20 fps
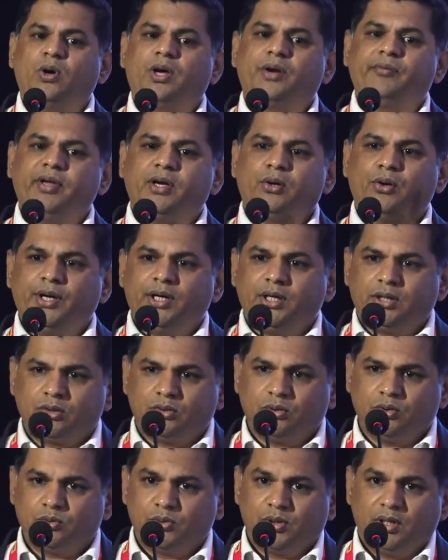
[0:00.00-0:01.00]
are we going
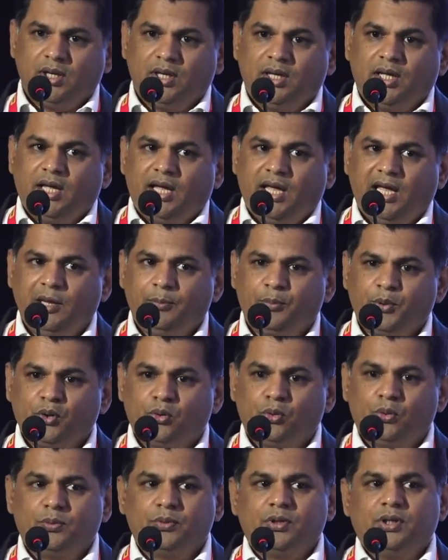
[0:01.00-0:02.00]
to help
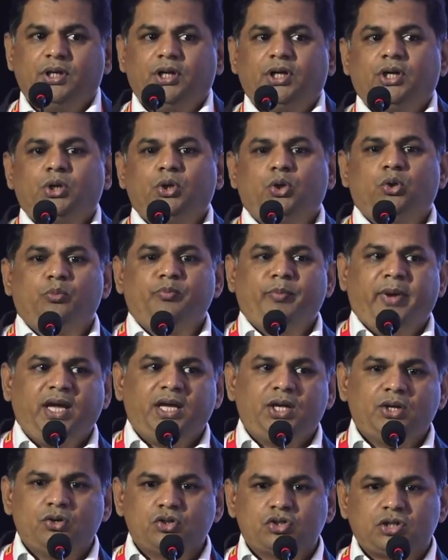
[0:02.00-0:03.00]
you to make
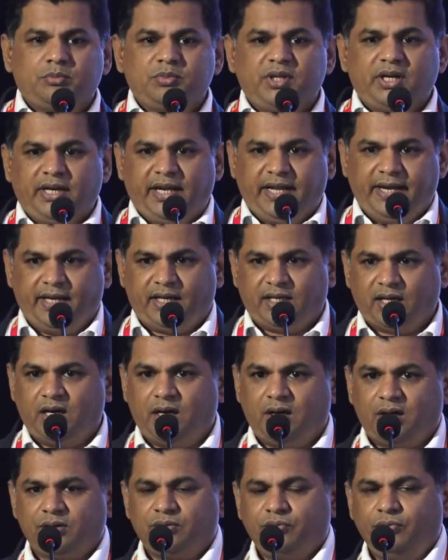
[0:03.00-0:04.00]
use of the
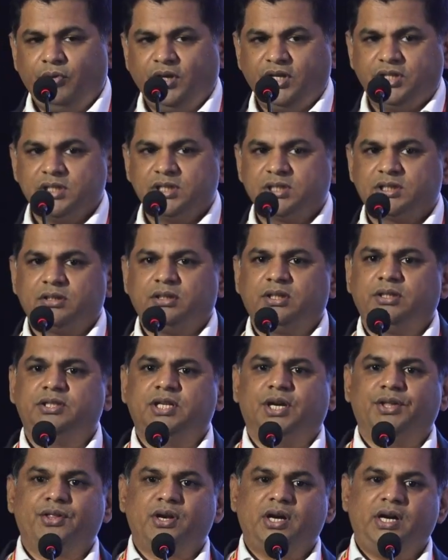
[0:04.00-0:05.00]
data which is
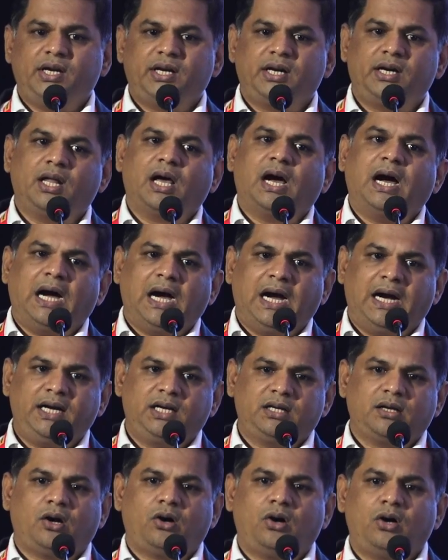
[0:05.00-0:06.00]
generated
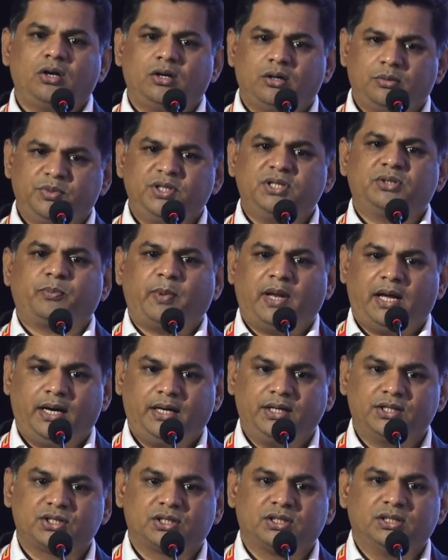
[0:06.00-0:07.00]
at all of these
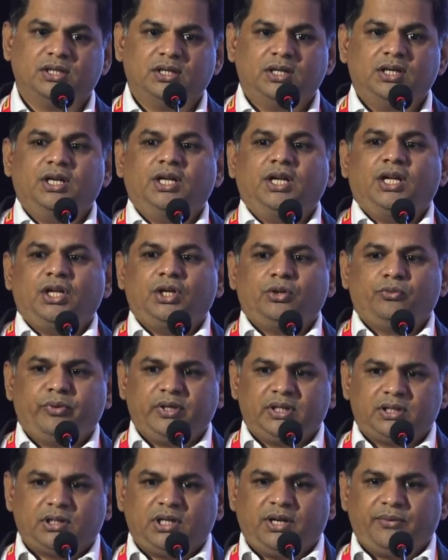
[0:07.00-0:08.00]
plants
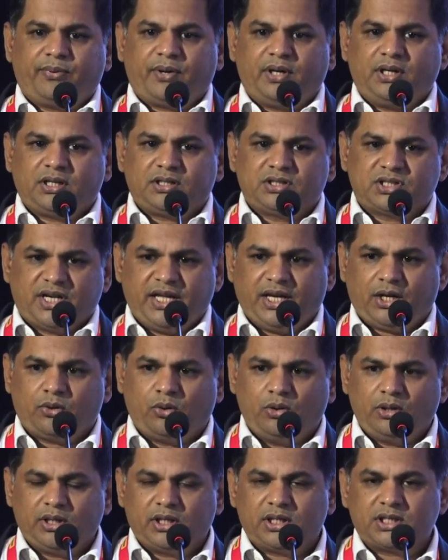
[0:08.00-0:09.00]
with the different
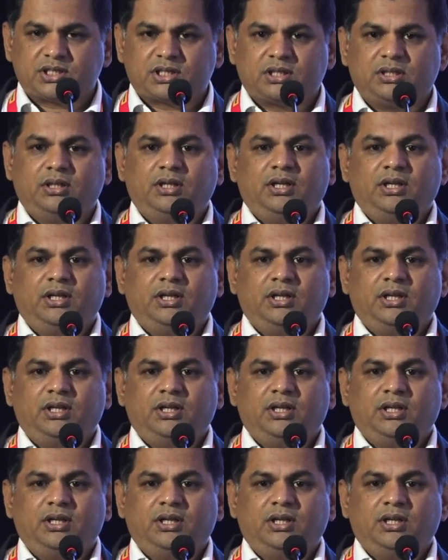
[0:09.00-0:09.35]
stakeholders,